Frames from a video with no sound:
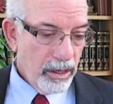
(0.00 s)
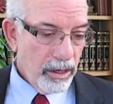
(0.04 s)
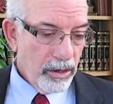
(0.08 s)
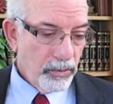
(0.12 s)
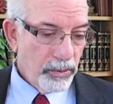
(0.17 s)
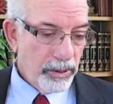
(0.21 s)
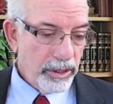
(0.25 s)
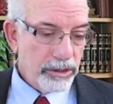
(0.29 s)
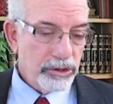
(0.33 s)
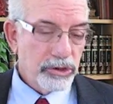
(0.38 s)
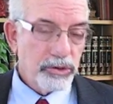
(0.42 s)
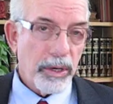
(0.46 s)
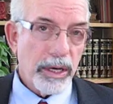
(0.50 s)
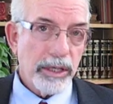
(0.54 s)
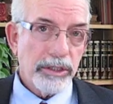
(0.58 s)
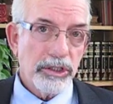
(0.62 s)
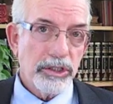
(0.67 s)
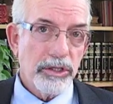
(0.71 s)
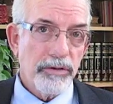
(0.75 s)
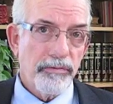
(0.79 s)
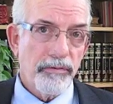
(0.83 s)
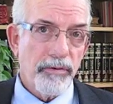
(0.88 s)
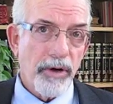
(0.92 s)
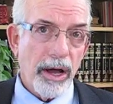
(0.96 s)
We
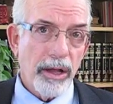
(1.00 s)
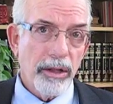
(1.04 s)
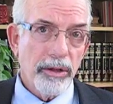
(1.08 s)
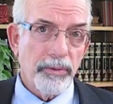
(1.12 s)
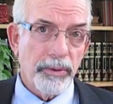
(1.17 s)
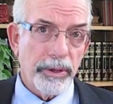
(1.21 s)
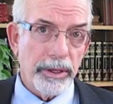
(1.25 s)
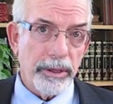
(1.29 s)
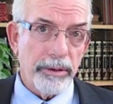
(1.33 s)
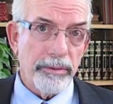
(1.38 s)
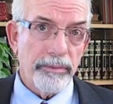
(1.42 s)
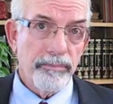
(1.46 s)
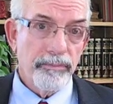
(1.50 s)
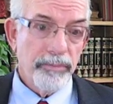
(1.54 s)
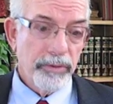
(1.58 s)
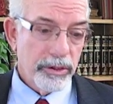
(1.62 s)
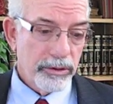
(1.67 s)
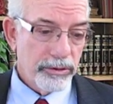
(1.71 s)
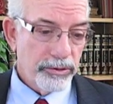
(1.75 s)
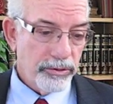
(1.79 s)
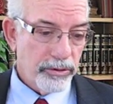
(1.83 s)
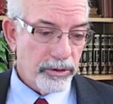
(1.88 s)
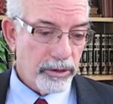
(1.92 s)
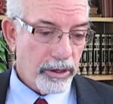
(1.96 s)
address the following
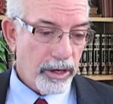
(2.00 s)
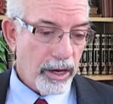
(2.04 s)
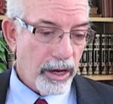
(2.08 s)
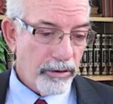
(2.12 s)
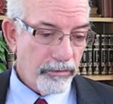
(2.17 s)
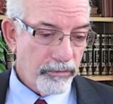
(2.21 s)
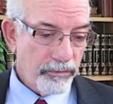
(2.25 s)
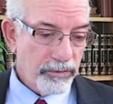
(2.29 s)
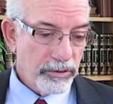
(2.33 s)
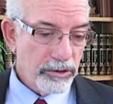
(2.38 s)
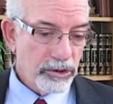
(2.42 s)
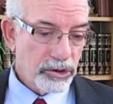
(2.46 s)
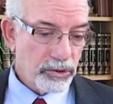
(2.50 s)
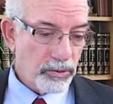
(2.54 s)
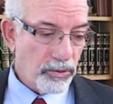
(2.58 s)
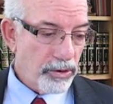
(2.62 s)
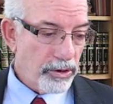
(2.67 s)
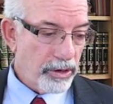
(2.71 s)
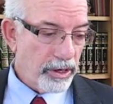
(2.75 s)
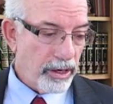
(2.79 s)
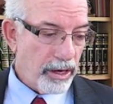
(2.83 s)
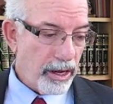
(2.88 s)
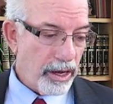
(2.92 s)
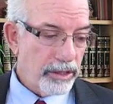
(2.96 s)
to the conference
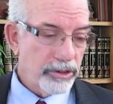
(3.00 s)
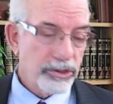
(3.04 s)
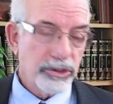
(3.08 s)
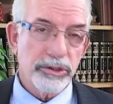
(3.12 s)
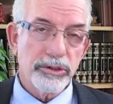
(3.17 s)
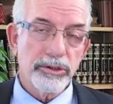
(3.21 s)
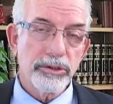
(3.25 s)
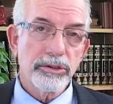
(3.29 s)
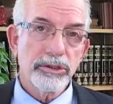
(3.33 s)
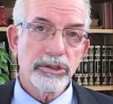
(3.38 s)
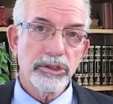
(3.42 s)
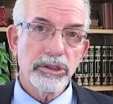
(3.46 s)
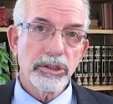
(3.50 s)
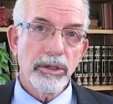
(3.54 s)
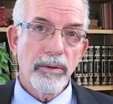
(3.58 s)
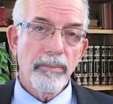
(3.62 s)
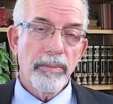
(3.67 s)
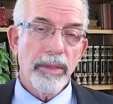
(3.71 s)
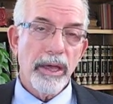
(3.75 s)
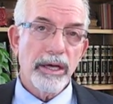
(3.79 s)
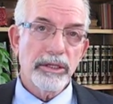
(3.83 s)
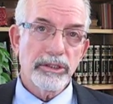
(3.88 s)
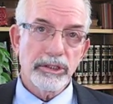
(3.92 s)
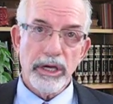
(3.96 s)
organizers
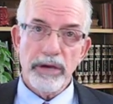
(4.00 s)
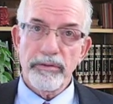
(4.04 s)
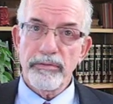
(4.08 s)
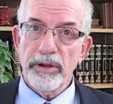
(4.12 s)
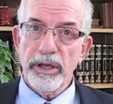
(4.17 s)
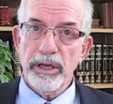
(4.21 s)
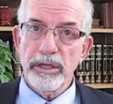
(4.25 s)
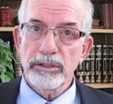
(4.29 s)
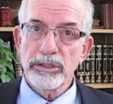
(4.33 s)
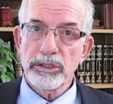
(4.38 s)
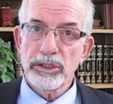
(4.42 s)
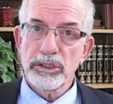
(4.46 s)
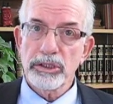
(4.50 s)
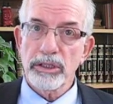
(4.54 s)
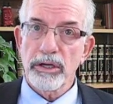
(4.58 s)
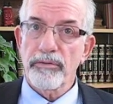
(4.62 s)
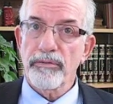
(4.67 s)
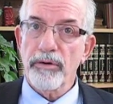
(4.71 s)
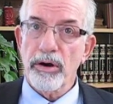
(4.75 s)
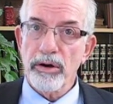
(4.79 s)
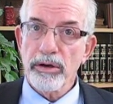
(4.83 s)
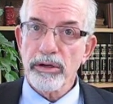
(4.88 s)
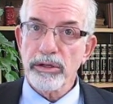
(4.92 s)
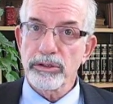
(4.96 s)
as evidence
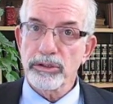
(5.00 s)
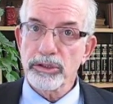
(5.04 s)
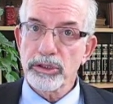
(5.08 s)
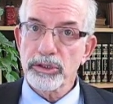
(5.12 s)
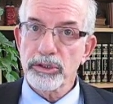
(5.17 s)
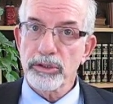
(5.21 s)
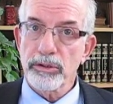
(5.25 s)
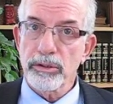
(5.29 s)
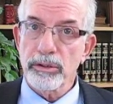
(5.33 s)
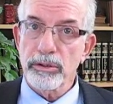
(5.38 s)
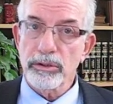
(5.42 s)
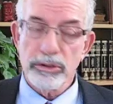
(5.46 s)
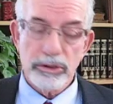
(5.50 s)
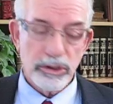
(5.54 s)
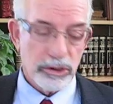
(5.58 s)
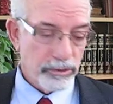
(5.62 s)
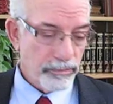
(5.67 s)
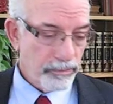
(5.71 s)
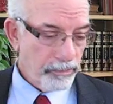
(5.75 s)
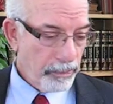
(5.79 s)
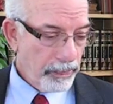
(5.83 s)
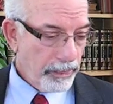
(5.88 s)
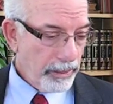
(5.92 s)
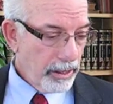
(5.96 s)
of our concerns.